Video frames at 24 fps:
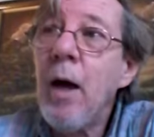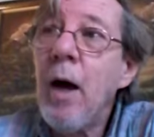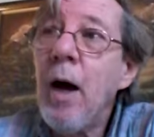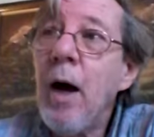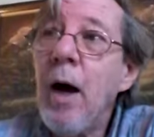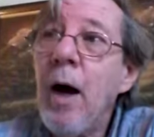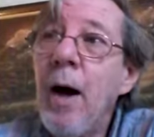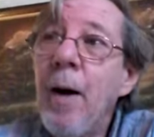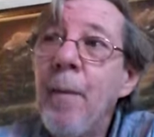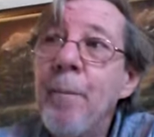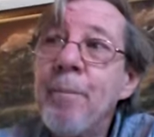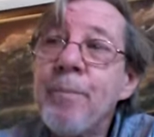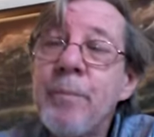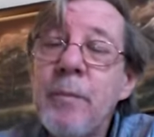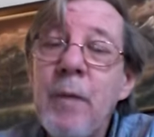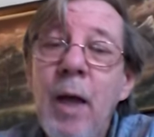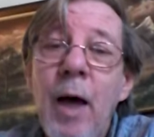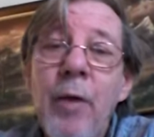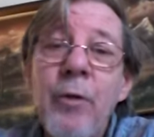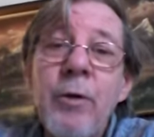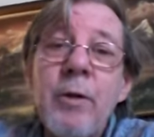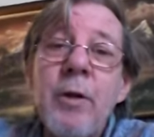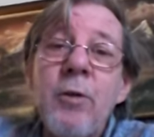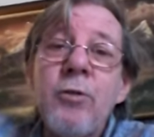Um,
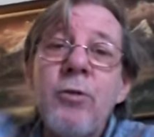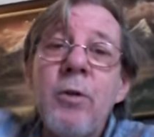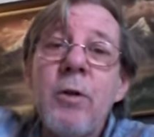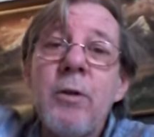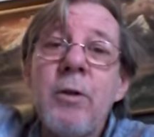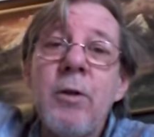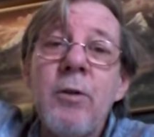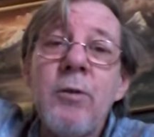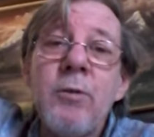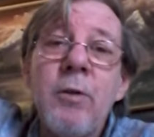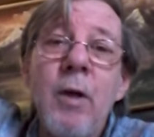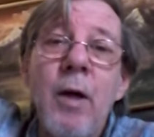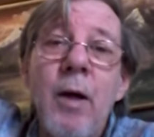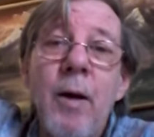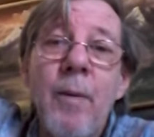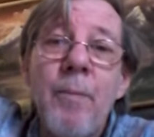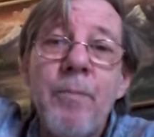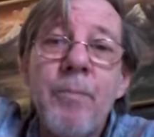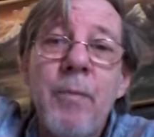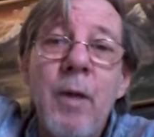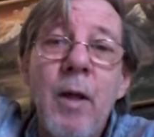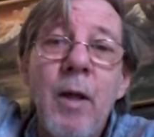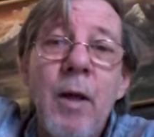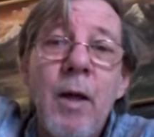another district is
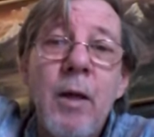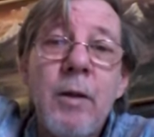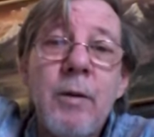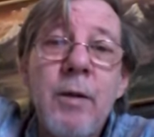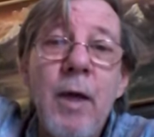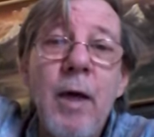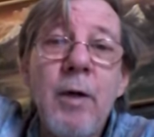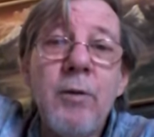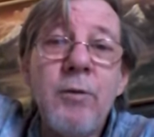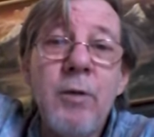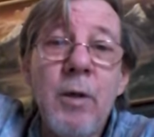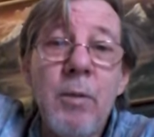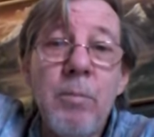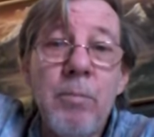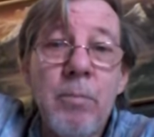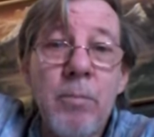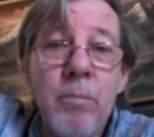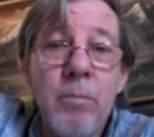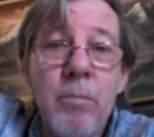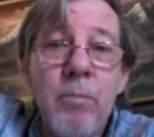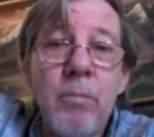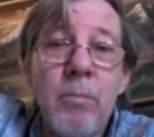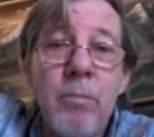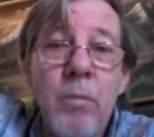um, takes
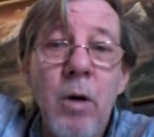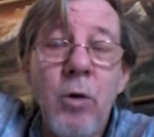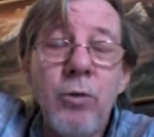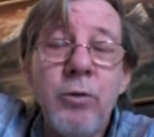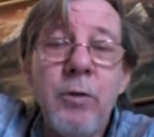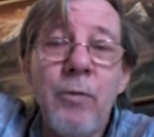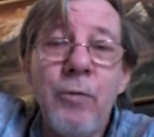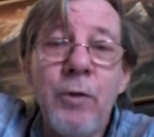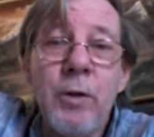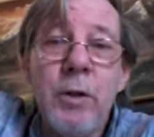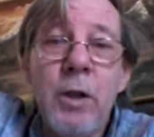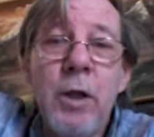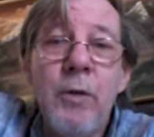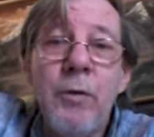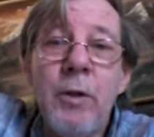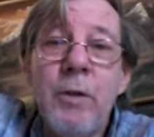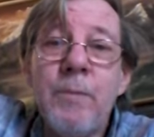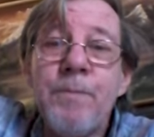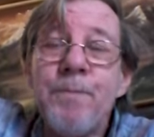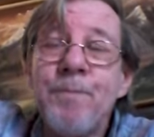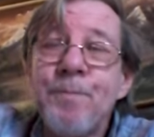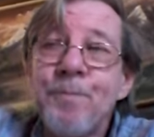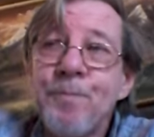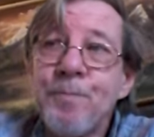in most of
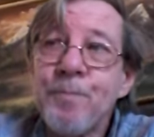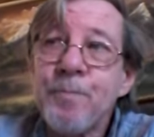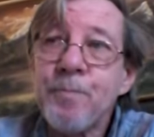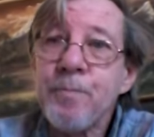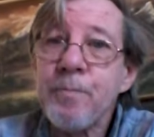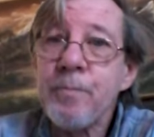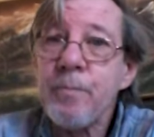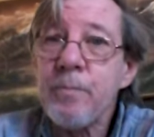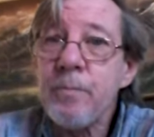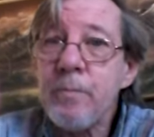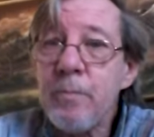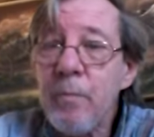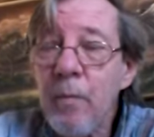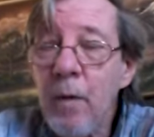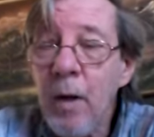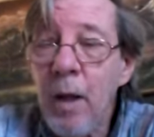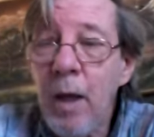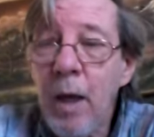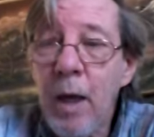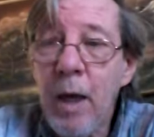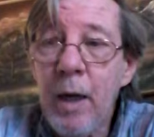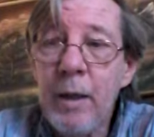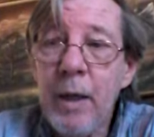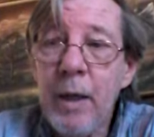Cleveland,
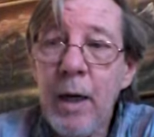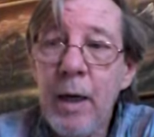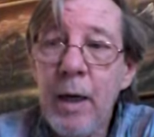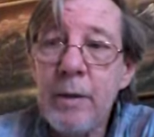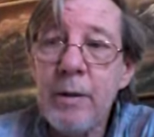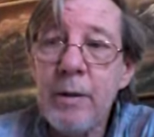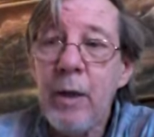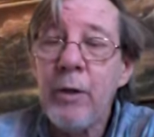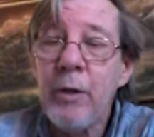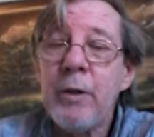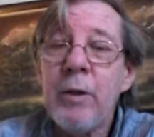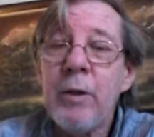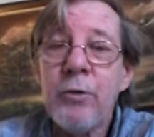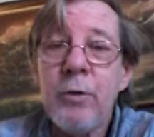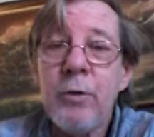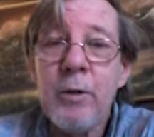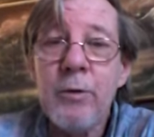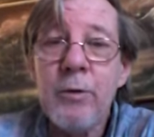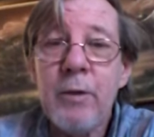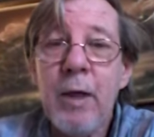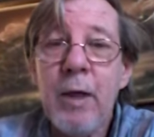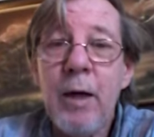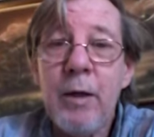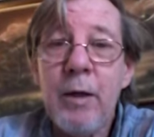and uh, another
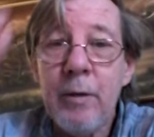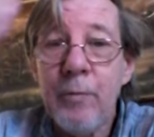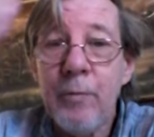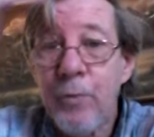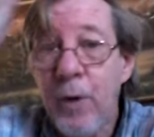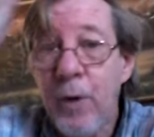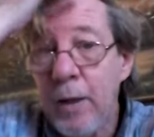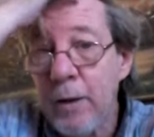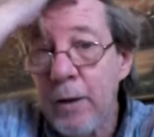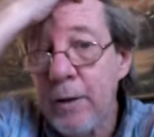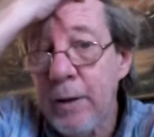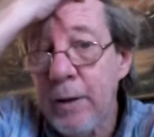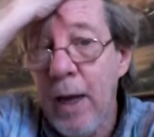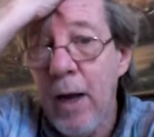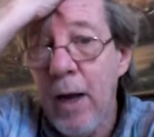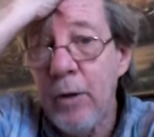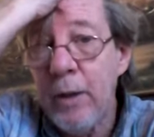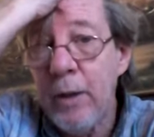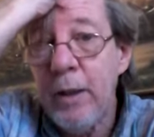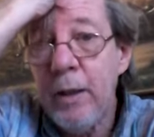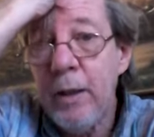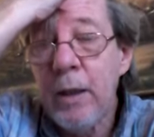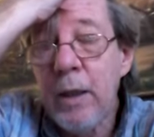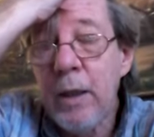district is down in Franklin
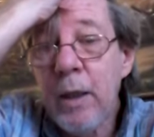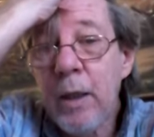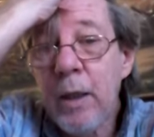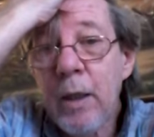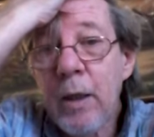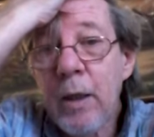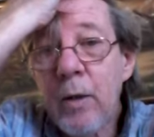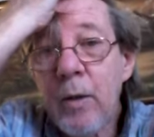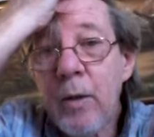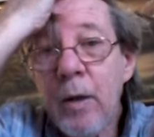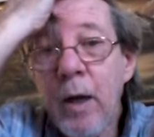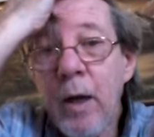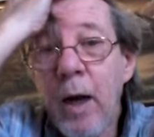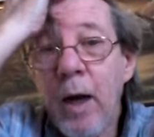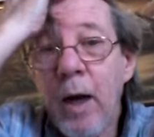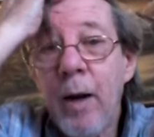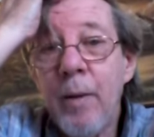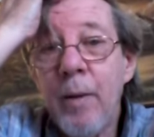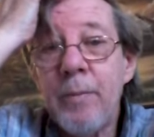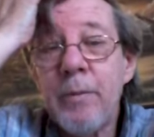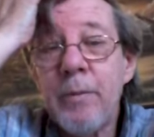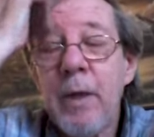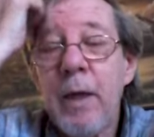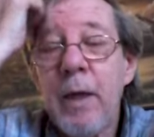County,
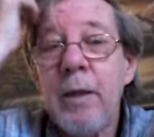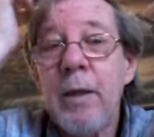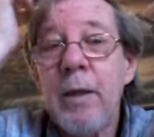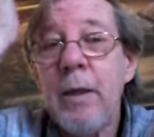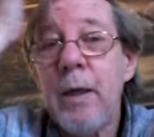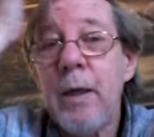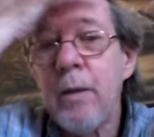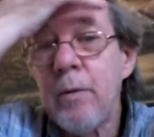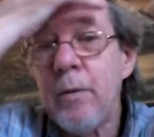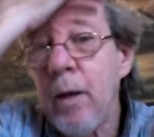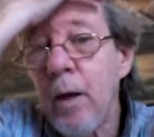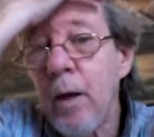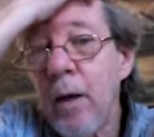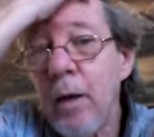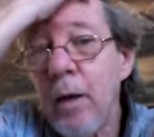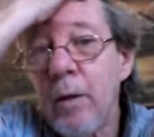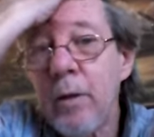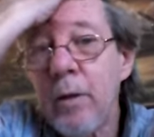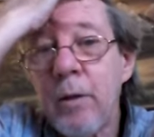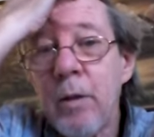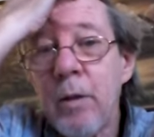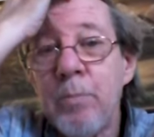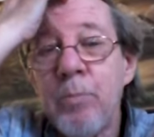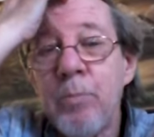um, taking in
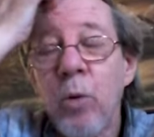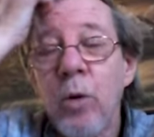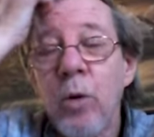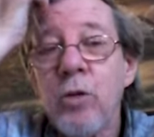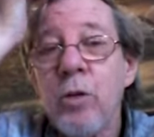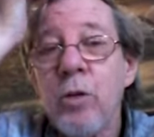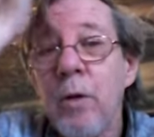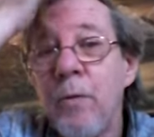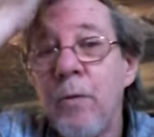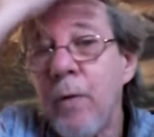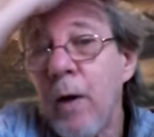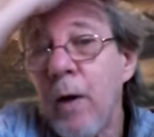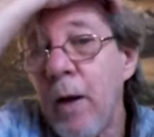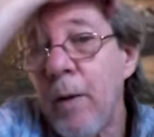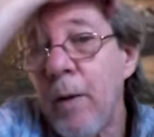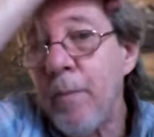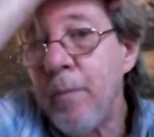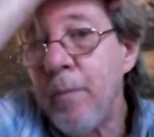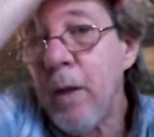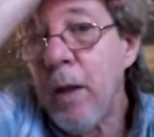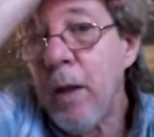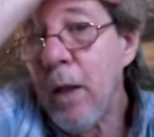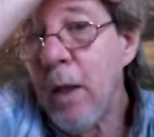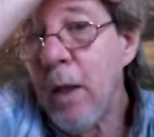a good portion of
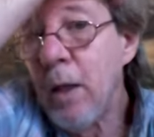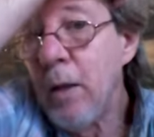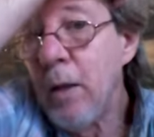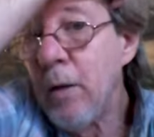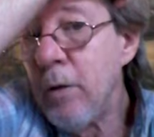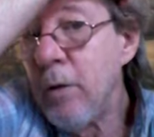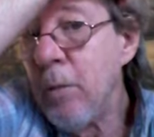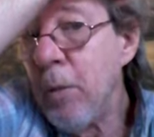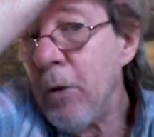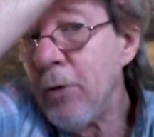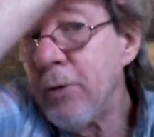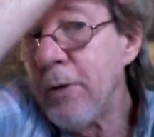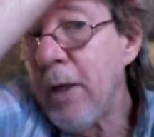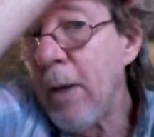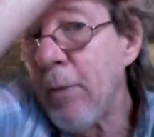um, the most